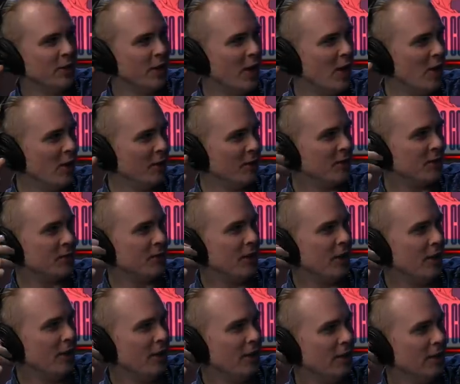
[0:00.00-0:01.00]
Dong's
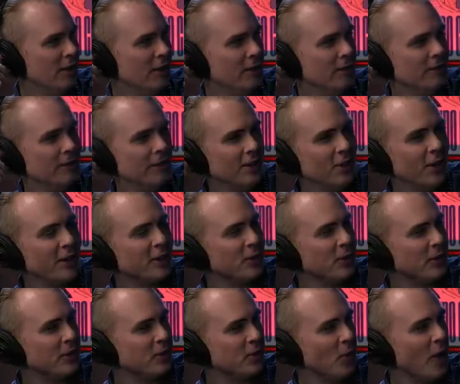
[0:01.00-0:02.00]

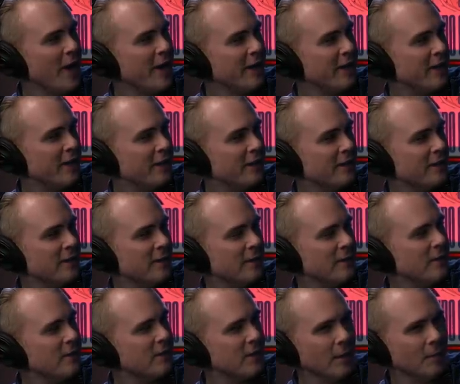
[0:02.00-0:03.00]
electric trike
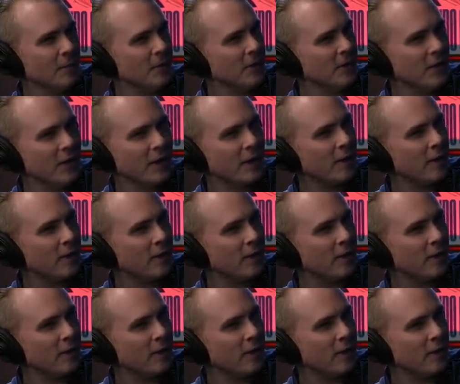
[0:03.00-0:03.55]
something like